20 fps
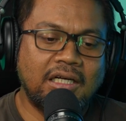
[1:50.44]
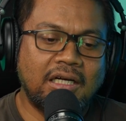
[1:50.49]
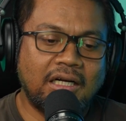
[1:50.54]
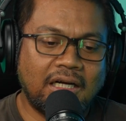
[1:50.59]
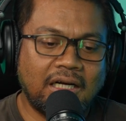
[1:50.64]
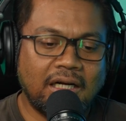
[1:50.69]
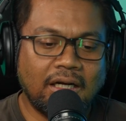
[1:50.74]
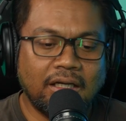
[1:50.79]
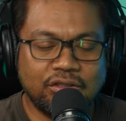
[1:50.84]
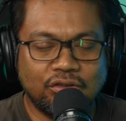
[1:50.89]

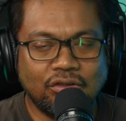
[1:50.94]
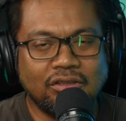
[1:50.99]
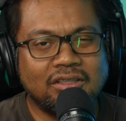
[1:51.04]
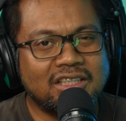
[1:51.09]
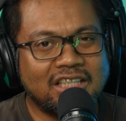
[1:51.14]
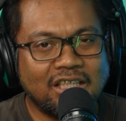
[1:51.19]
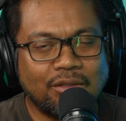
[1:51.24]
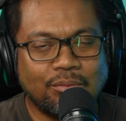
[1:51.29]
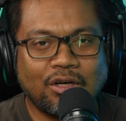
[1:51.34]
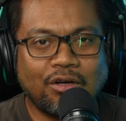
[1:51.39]
It's going to
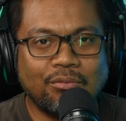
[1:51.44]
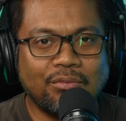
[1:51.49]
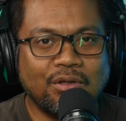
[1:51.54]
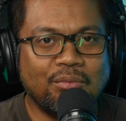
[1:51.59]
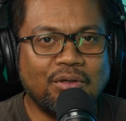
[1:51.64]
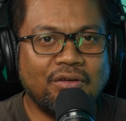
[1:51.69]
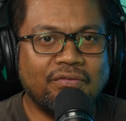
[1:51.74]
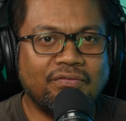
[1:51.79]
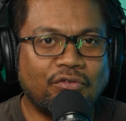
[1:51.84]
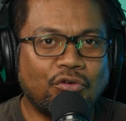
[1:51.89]
take about
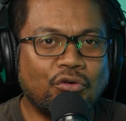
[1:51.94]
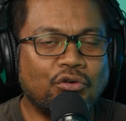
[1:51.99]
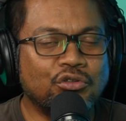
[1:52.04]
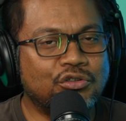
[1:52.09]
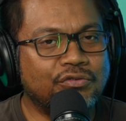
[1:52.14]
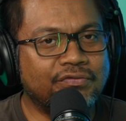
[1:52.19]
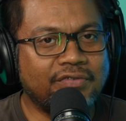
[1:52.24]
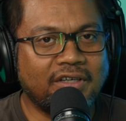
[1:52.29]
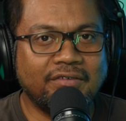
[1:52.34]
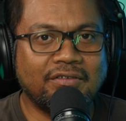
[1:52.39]
maybe 4
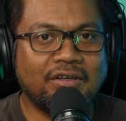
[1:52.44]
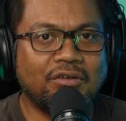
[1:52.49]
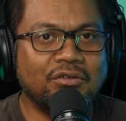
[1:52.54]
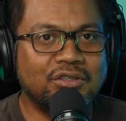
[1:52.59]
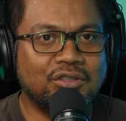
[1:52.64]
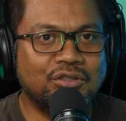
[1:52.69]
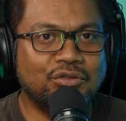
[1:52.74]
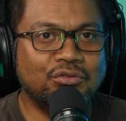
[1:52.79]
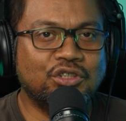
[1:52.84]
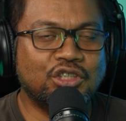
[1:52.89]
to 5
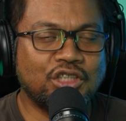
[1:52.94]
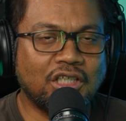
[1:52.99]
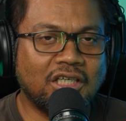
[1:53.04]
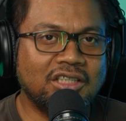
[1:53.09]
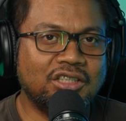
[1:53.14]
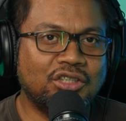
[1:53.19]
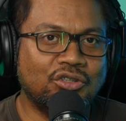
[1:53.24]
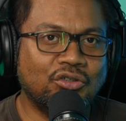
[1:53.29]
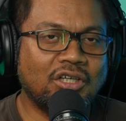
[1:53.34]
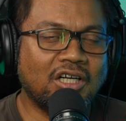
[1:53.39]
hours to
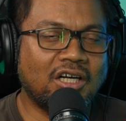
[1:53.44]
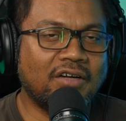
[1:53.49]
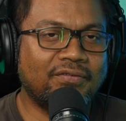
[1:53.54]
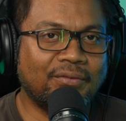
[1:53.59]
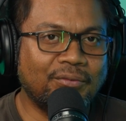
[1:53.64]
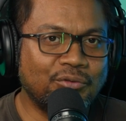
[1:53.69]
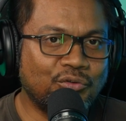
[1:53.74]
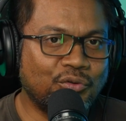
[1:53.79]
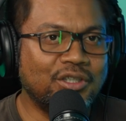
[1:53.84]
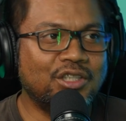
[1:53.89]
charge your car
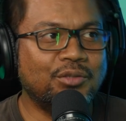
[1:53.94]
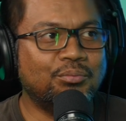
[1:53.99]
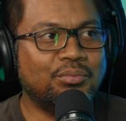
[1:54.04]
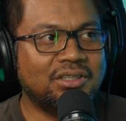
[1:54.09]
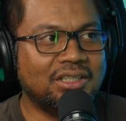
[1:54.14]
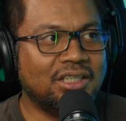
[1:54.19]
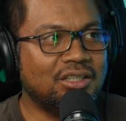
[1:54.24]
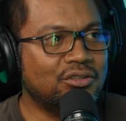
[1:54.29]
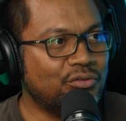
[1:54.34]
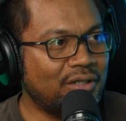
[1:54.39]
from
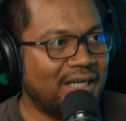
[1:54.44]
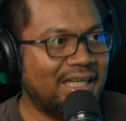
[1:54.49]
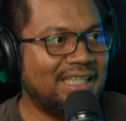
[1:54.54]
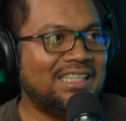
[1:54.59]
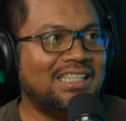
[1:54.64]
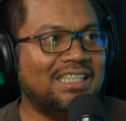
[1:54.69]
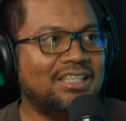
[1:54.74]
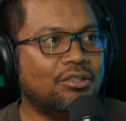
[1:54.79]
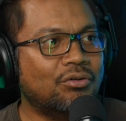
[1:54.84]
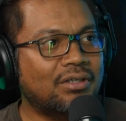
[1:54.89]
20% to
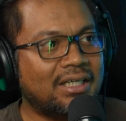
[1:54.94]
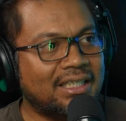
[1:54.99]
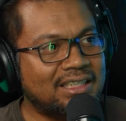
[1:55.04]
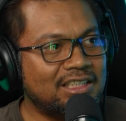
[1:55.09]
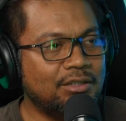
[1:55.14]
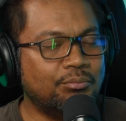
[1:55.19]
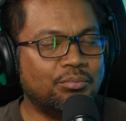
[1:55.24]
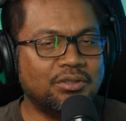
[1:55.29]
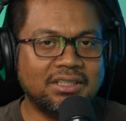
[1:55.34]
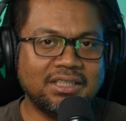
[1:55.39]
80 or
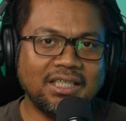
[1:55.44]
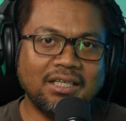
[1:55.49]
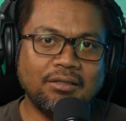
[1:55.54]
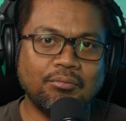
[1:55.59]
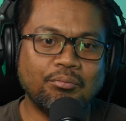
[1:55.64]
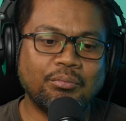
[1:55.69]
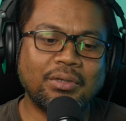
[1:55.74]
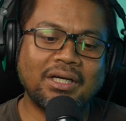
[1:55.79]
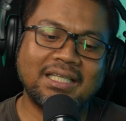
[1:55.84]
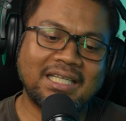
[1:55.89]
90%,
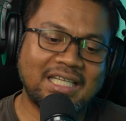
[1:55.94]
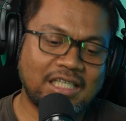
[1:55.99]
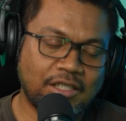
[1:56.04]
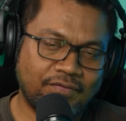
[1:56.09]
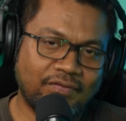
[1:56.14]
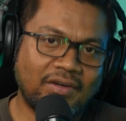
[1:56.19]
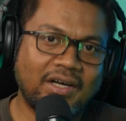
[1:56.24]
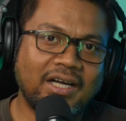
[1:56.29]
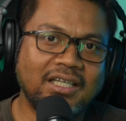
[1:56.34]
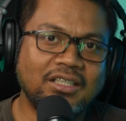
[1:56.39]
but that's
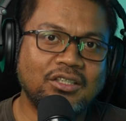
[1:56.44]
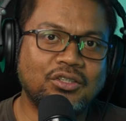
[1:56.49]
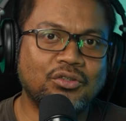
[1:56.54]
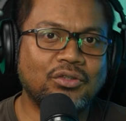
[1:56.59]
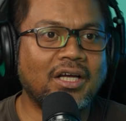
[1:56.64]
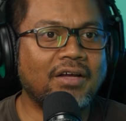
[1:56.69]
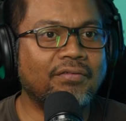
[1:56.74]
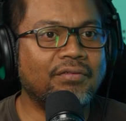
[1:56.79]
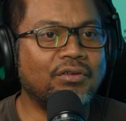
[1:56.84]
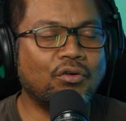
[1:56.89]
fine. So
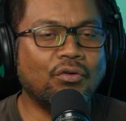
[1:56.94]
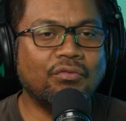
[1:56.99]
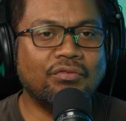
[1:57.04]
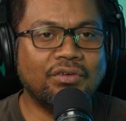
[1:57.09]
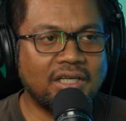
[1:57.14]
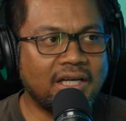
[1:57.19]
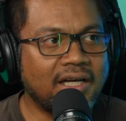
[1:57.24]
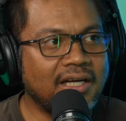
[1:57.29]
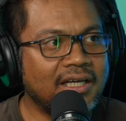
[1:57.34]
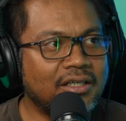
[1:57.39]
have it
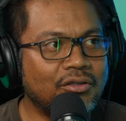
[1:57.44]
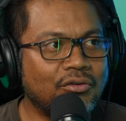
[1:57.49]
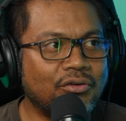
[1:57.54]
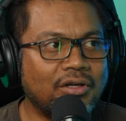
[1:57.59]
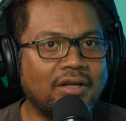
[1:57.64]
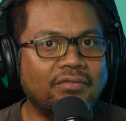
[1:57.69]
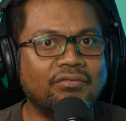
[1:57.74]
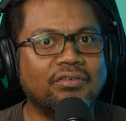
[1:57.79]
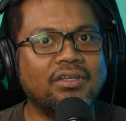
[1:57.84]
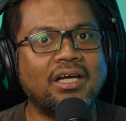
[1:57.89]
overnight or
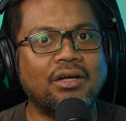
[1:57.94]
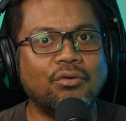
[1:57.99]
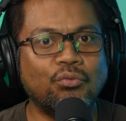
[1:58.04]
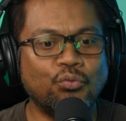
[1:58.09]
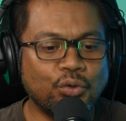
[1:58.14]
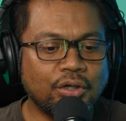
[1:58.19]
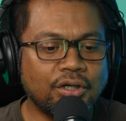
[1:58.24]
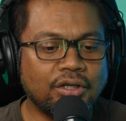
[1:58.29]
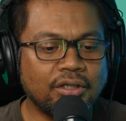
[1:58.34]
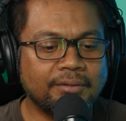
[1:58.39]
have it at
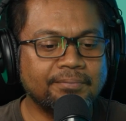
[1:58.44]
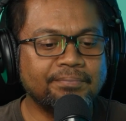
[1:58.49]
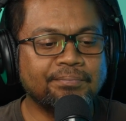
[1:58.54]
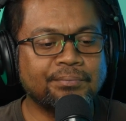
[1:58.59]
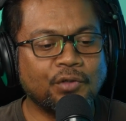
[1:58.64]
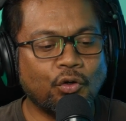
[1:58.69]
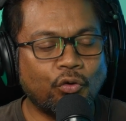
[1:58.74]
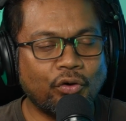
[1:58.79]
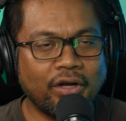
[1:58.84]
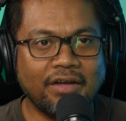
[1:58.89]
work
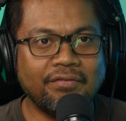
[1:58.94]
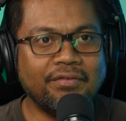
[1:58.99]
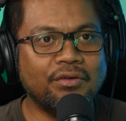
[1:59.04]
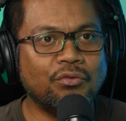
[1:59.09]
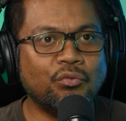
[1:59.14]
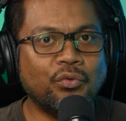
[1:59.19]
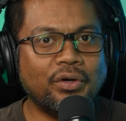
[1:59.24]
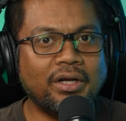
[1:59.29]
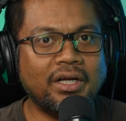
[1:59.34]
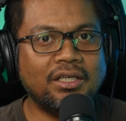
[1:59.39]
or have it
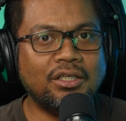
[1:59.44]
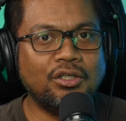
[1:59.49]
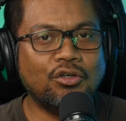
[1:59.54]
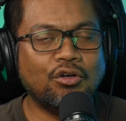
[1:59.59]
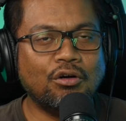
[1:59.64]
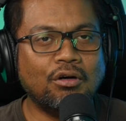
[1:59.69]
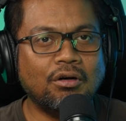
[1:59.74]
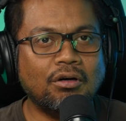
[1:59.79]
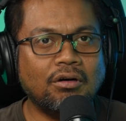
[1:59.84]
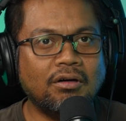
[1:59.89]
when
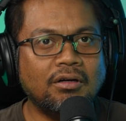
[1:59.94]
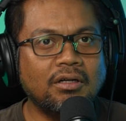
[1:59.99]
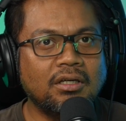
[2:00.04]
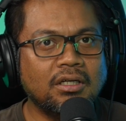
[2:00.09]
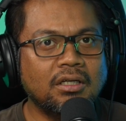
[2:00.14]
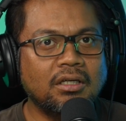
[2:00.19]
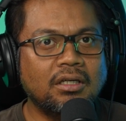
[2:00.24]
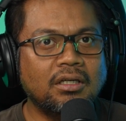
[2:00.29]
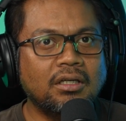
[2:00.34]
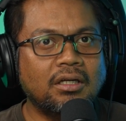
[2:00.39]
you're
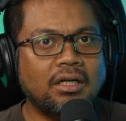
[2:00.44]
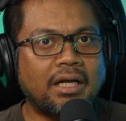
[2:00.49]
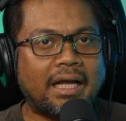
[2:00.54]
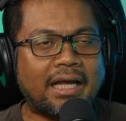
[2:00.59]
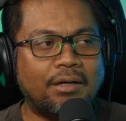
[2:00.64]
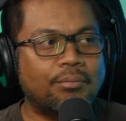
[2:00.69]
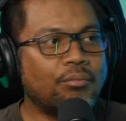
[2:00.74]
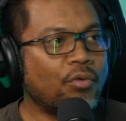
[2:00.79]
at a